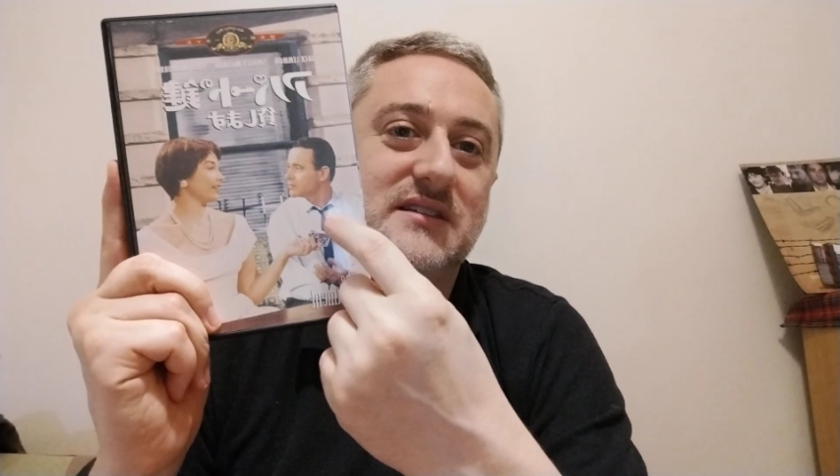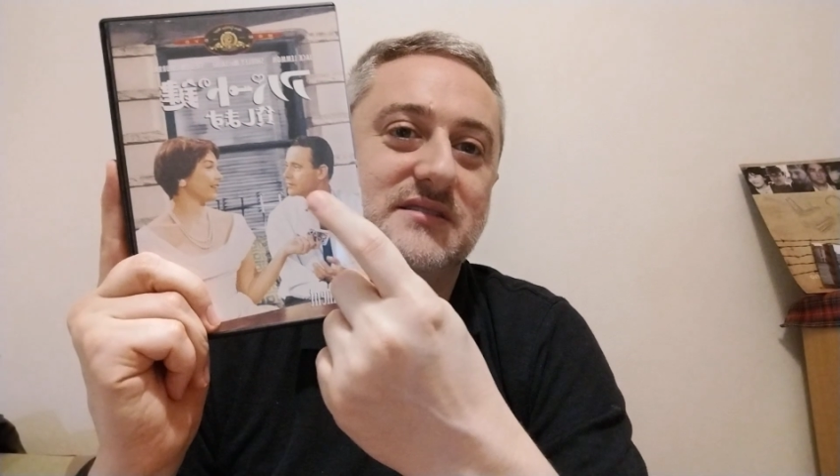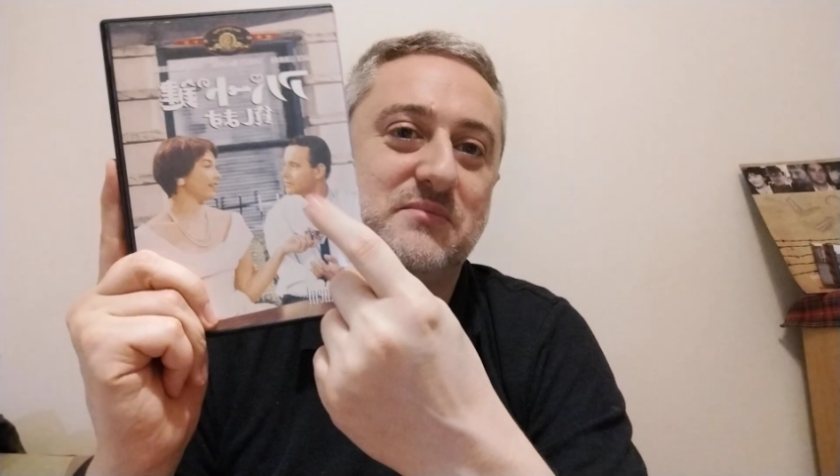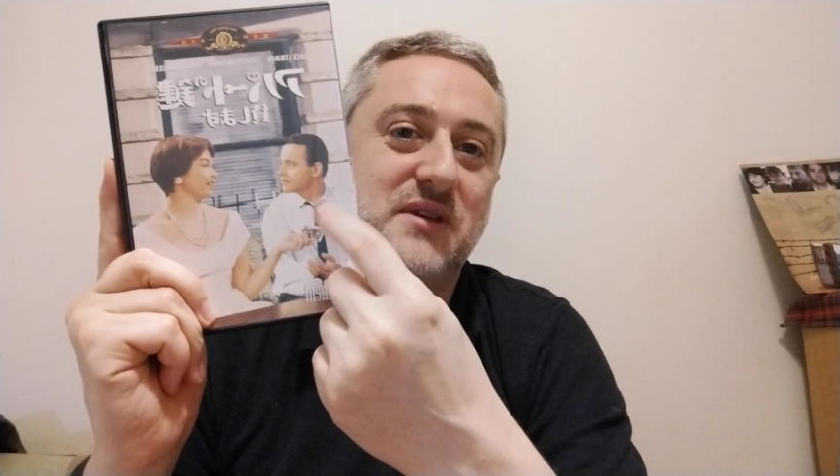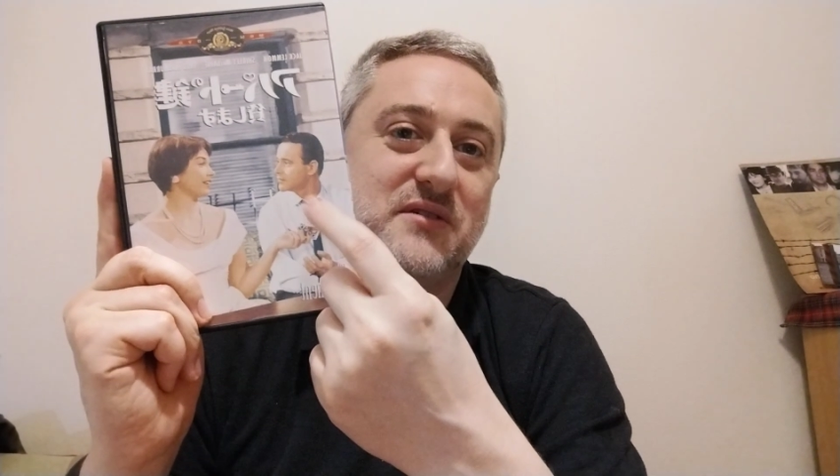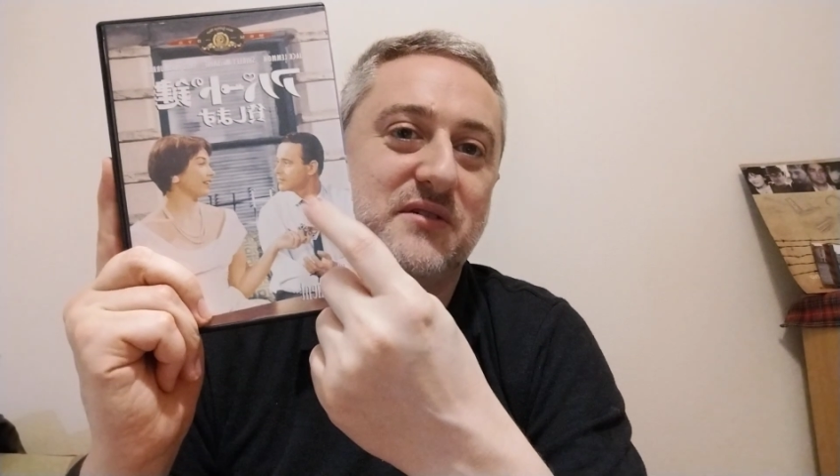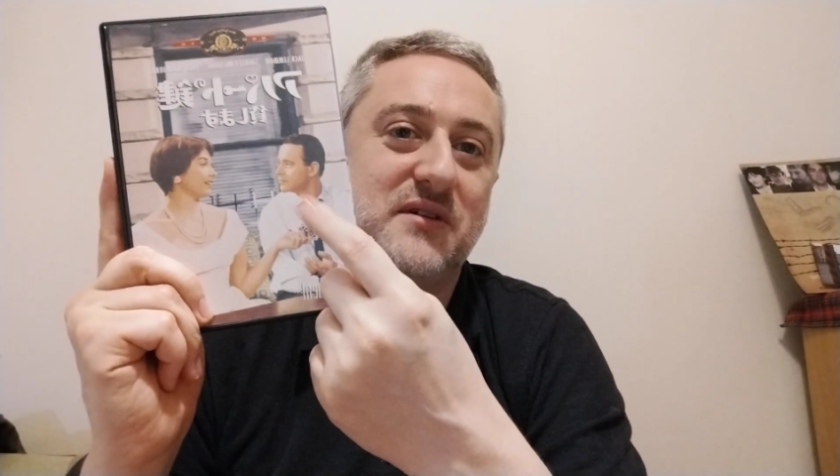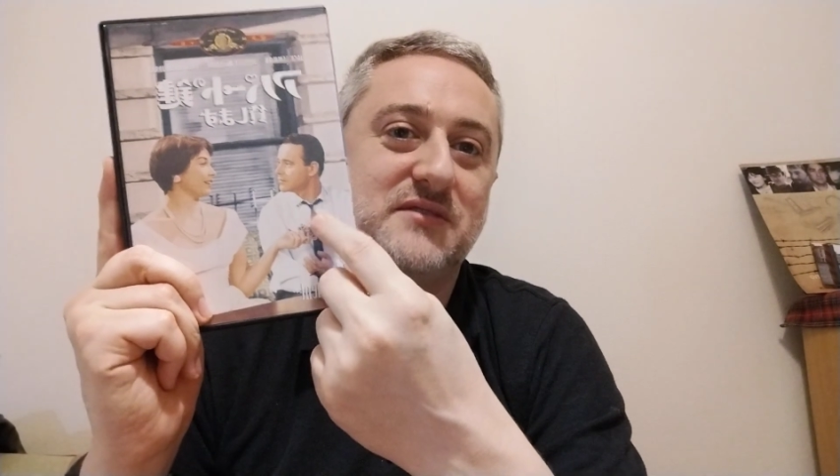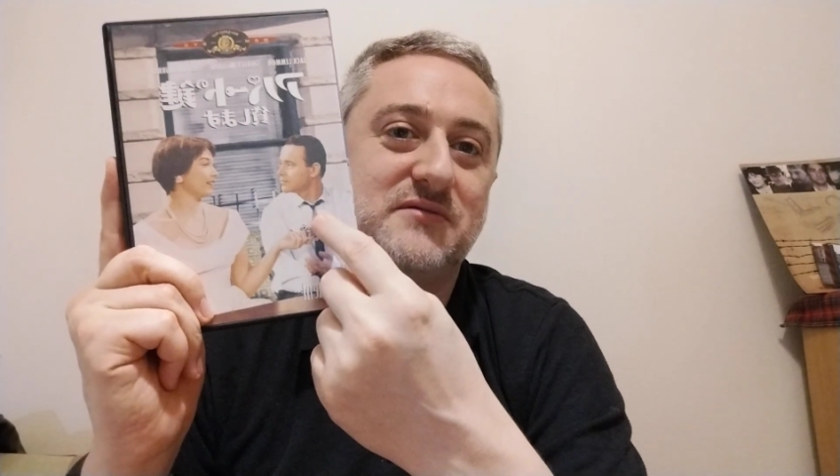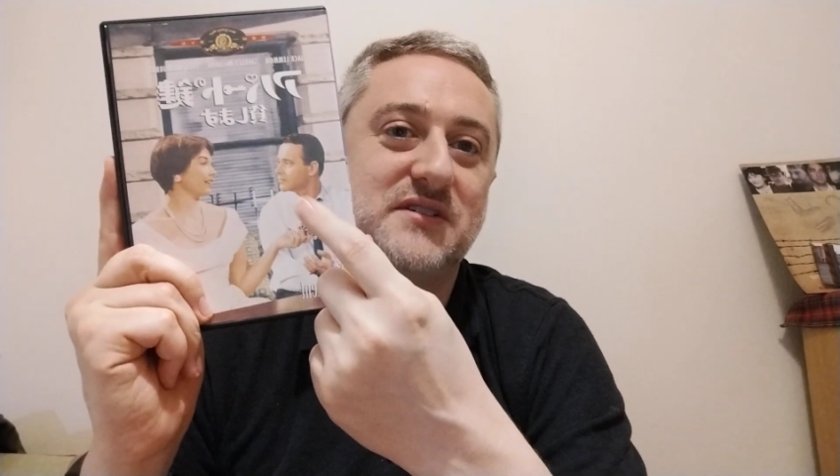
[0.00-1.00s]
bit of a
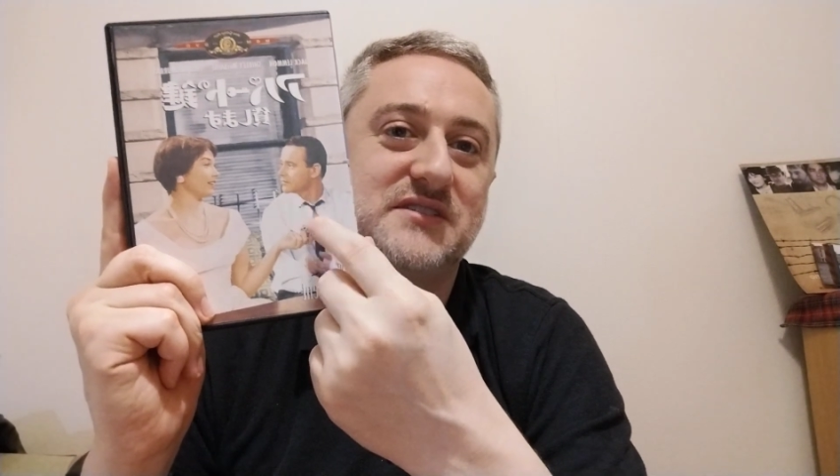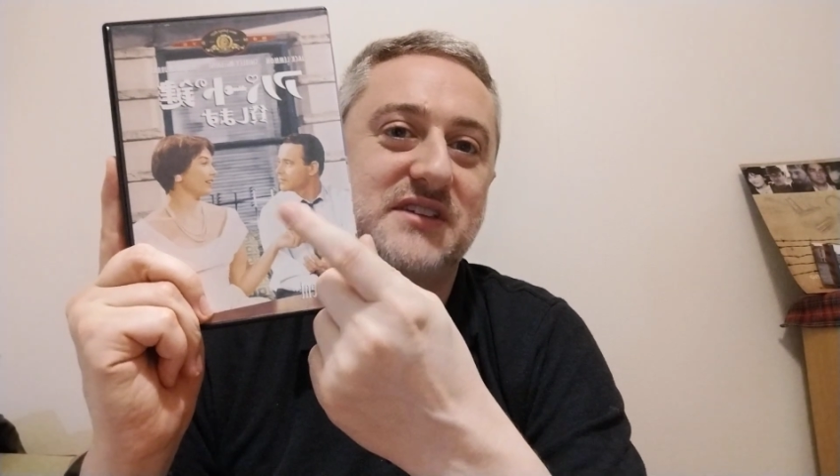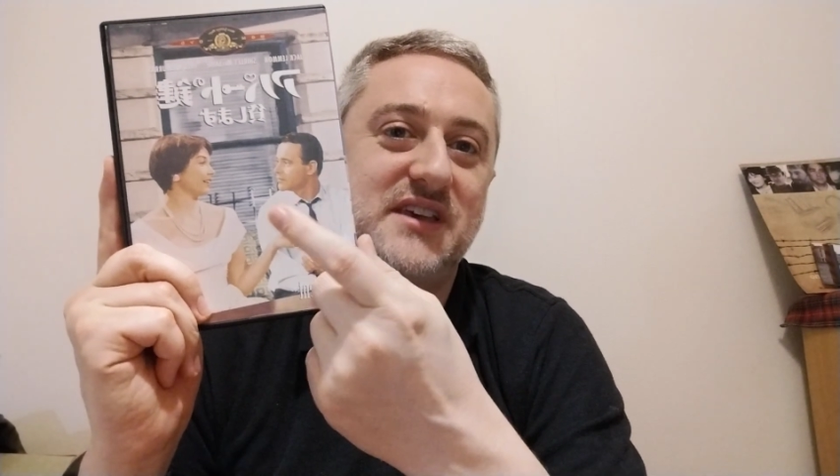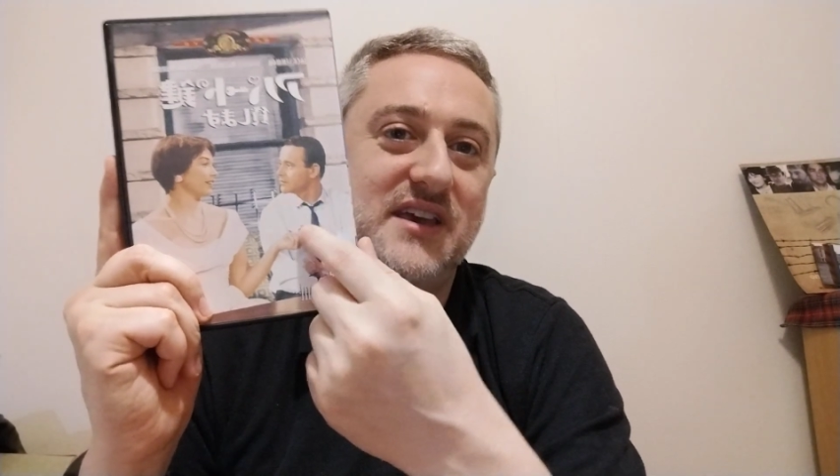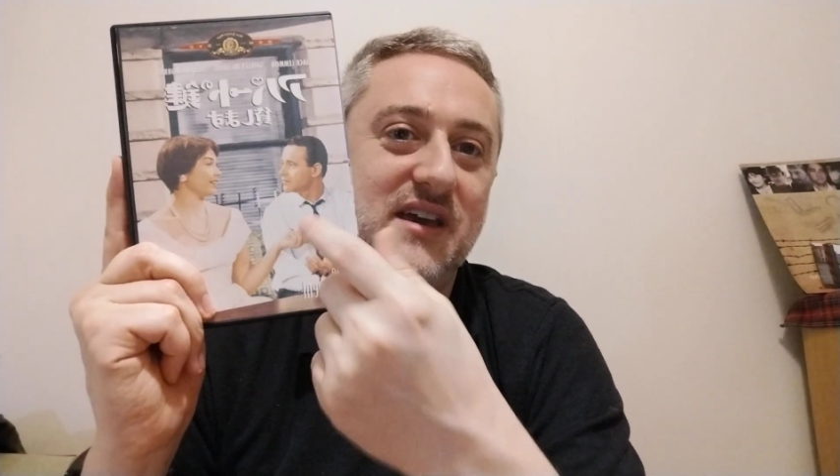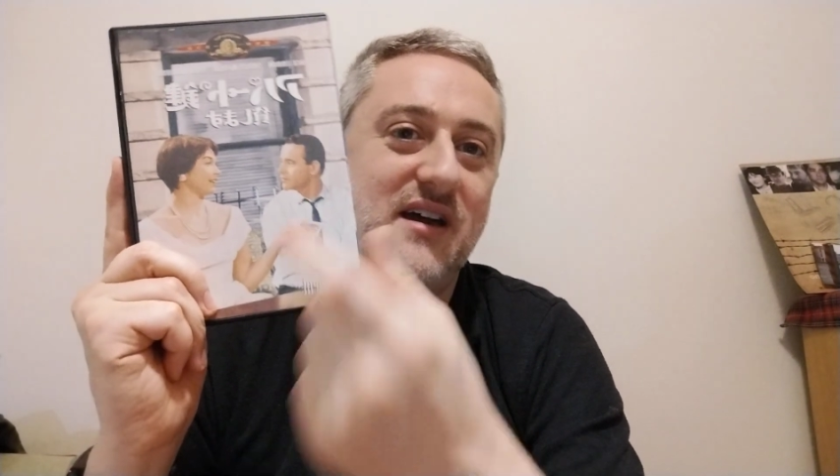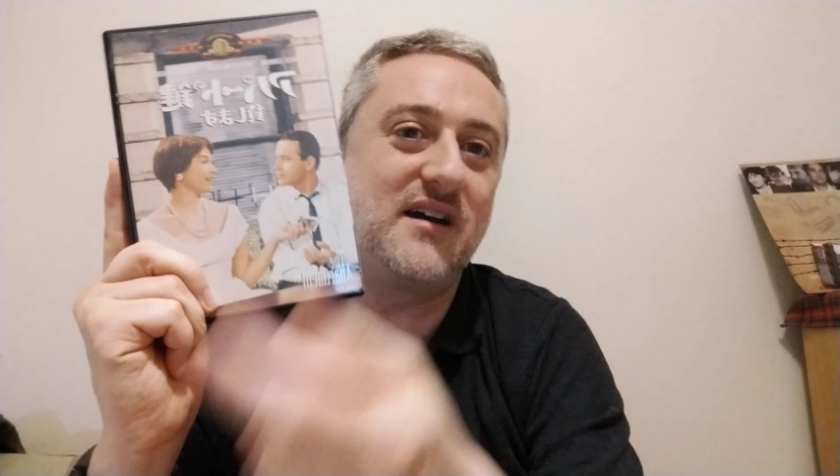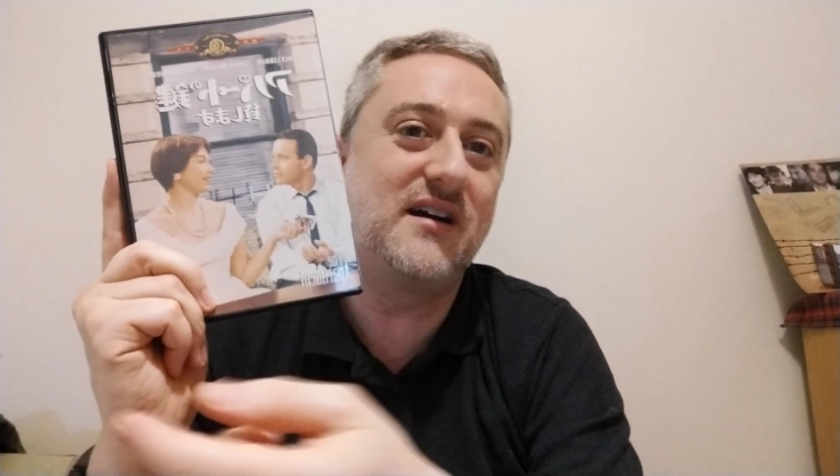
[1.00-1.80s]
reference here.